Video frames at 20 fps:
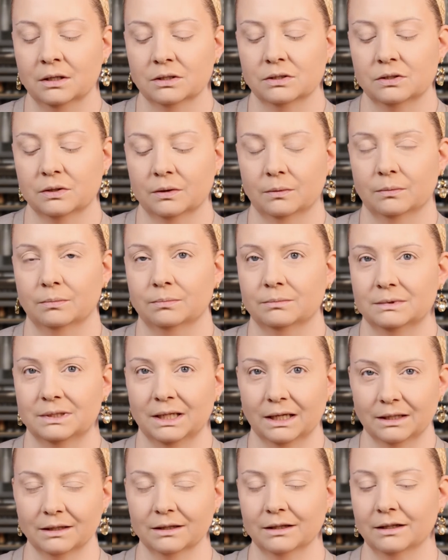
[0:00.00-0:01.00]
So
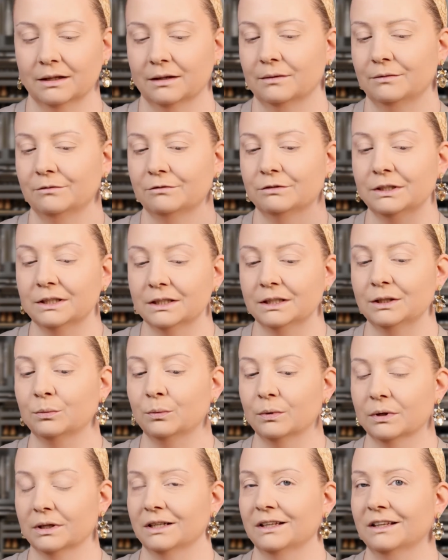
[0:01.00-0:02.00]
technically I really
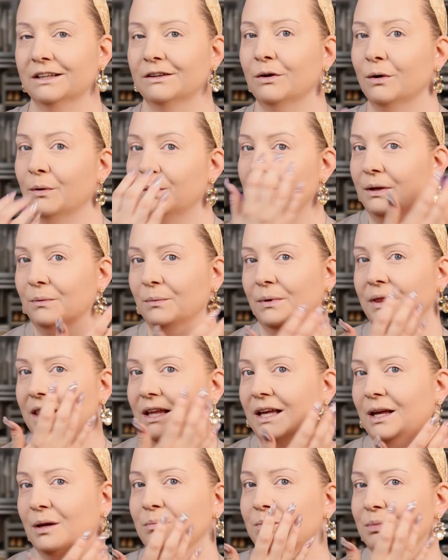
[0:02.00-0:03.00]
want to go in with
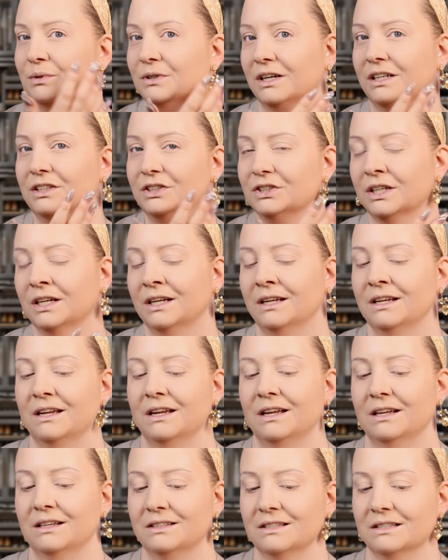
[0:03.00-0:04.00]
that brush
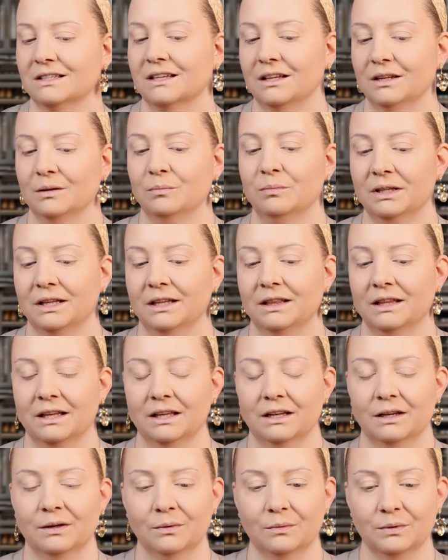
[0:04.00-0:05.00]
and just kind of blend
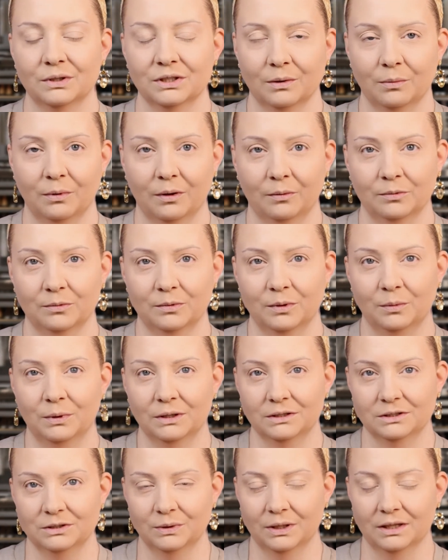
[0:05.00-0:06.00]
that out, which I probably
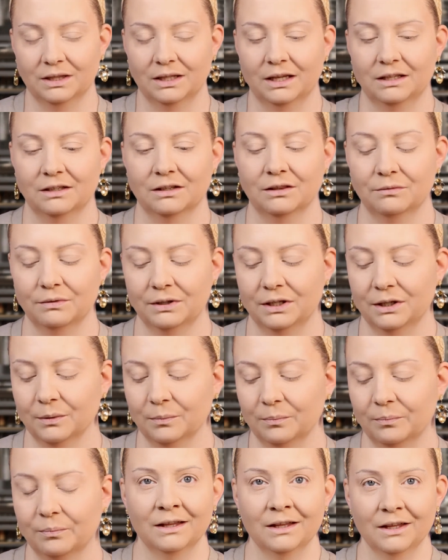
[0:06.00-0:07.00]
will do at the end of the
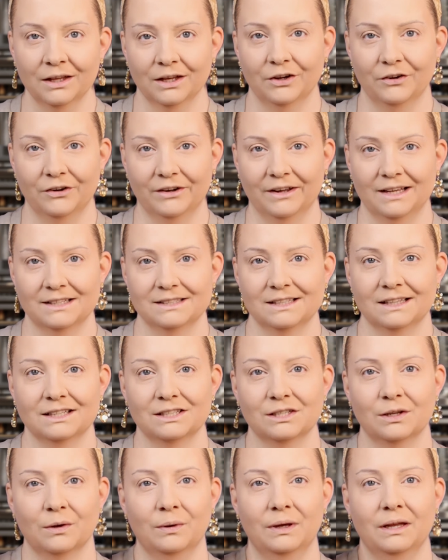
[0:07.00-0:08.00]
video. Alright guys,
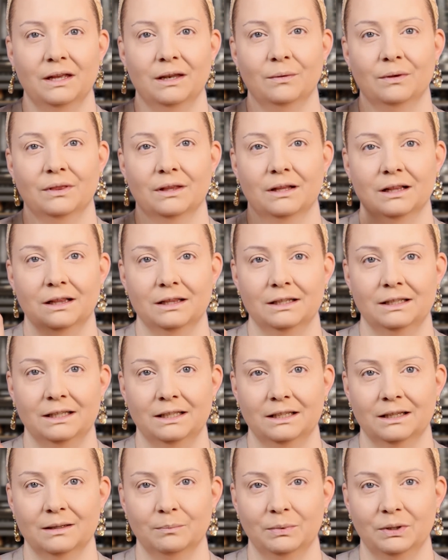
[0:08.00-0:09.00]
let's go in with a
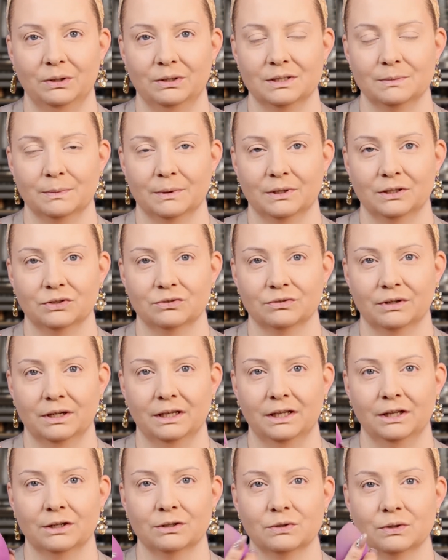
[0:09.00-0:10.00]
clean beauty sponge right
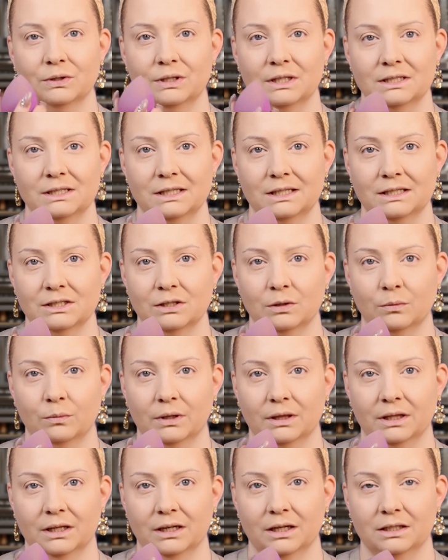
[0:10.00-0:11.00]
here. So this is the
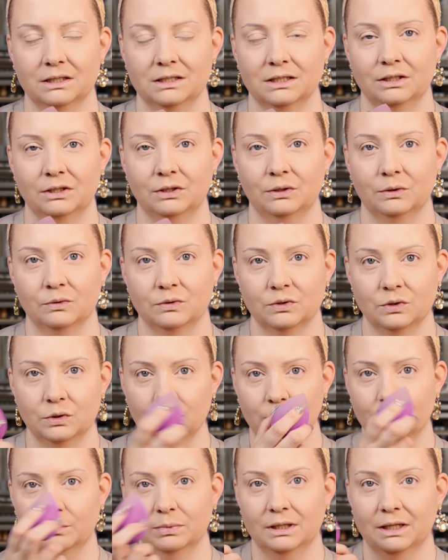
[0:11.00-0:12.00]
one that I did use
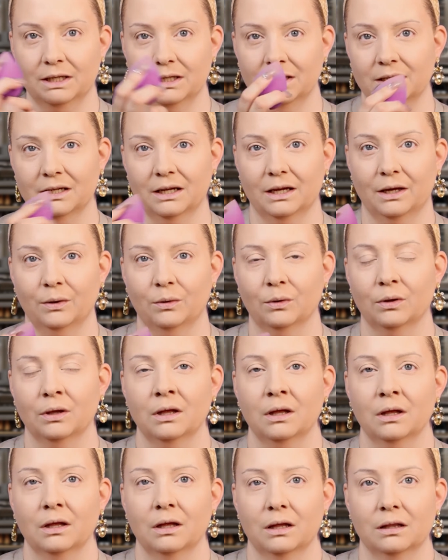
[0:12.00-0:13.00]
to blend out
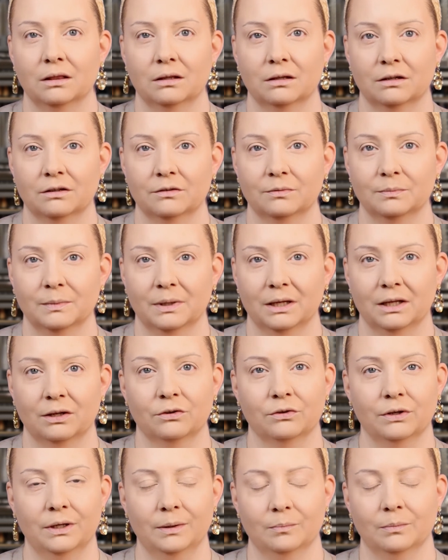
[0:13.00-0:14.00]
a lot of my
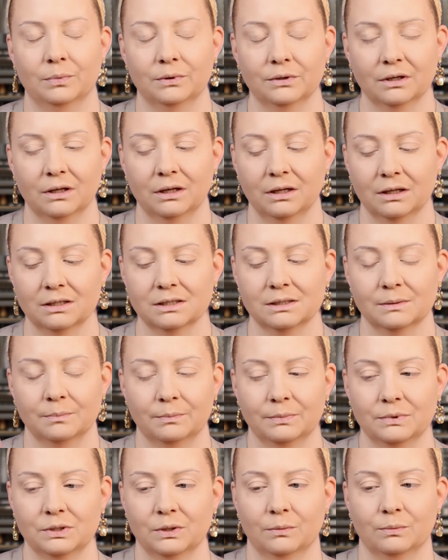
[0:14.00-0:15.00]
cream products.
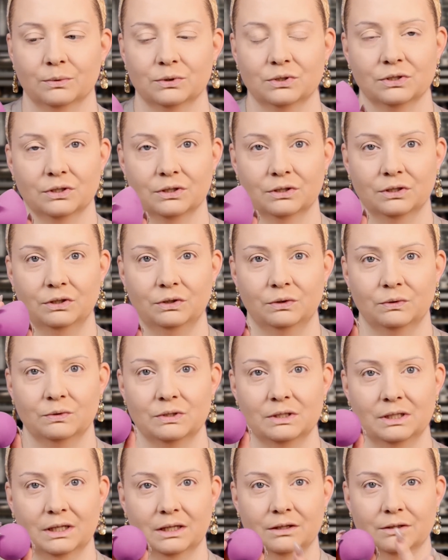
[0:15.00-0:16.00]
So we're just going to
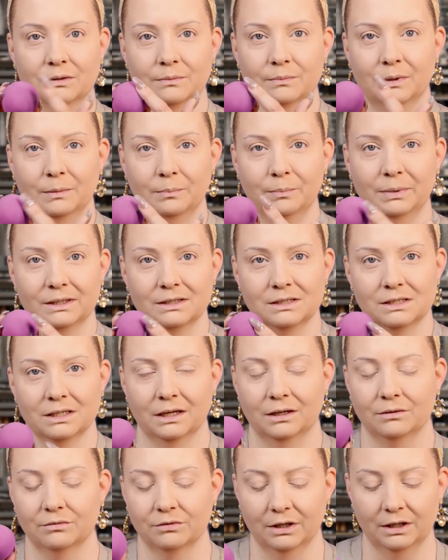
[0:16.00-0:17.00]
use the butt
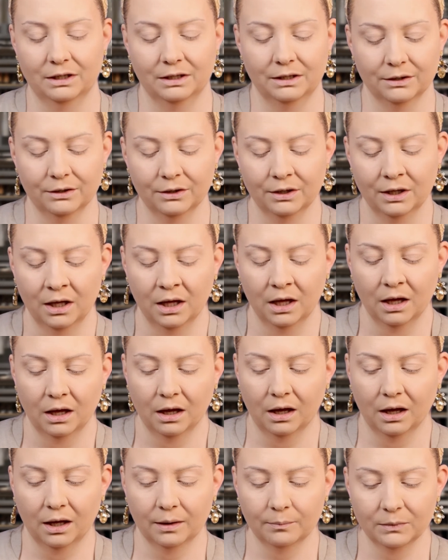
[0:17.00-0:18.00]
side right here.
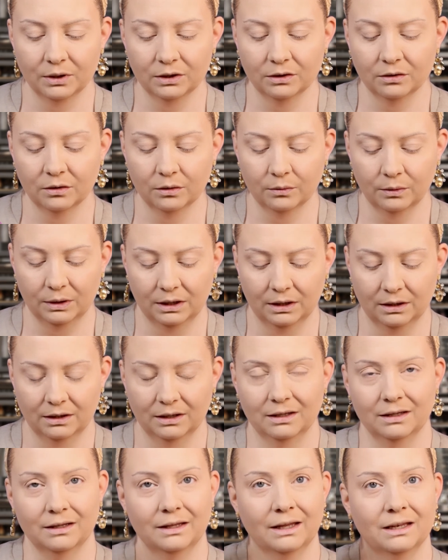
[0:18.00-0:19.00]
I'm going to go in,
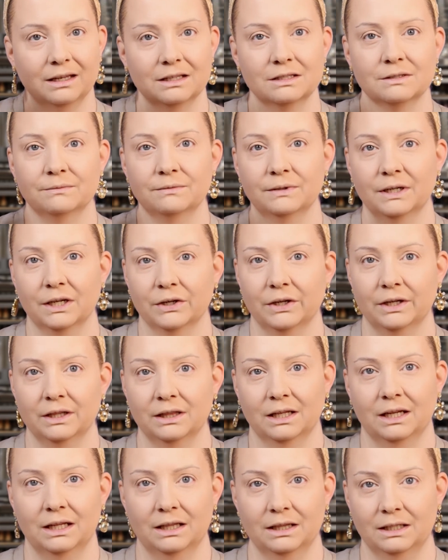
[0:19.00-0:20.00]
and again, it's very
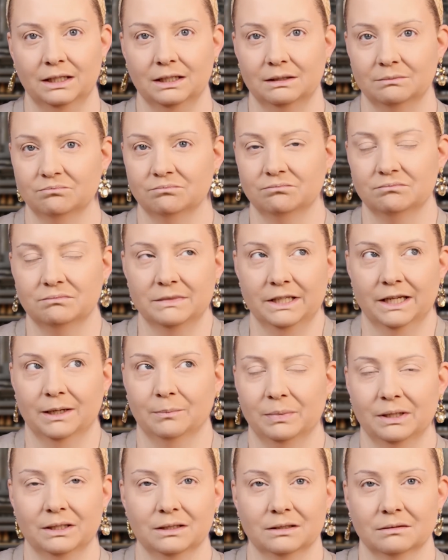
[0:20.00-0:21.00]
lightly
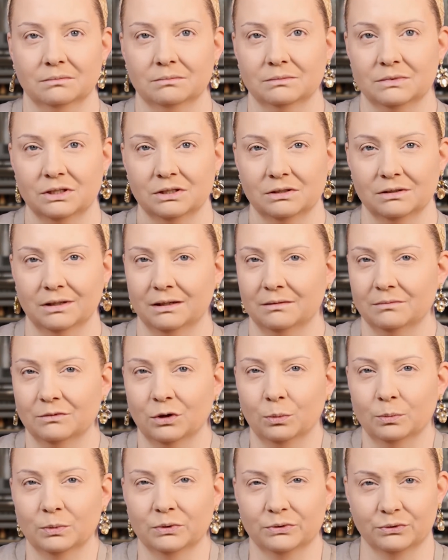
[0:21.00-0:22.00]
dampened. It's like
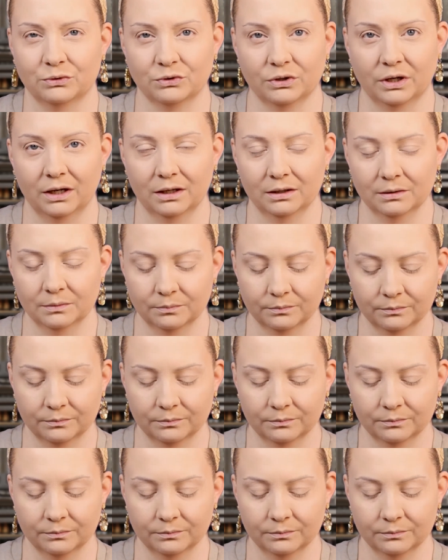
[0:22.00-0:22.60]
almost dry.